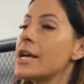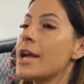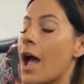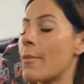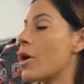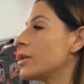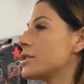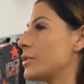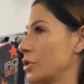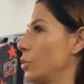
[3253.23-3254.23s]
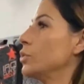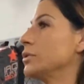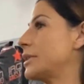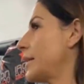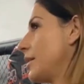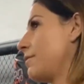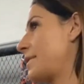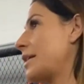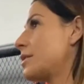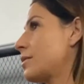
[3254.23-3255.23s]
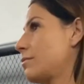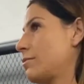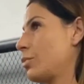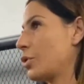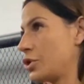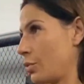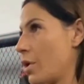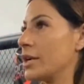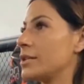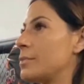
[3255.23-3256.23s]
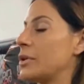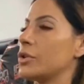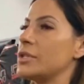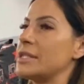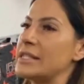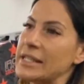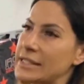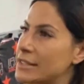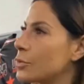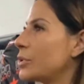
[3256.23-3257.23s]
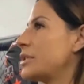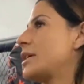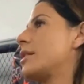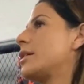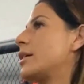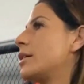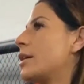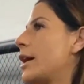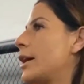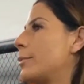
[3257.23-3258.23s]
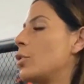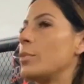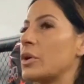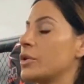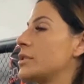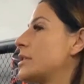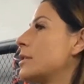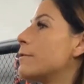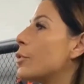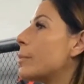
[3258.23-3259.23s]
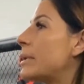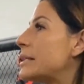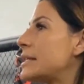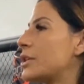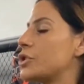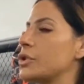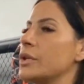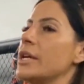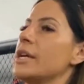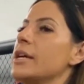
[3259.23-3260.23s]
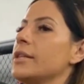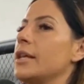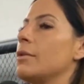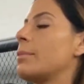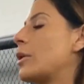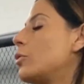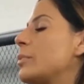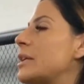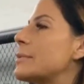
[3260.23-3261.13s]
And my answer is cool. Like, if that's what you want because it's easy to put together, um, or because it's an affordability issue, then by all means.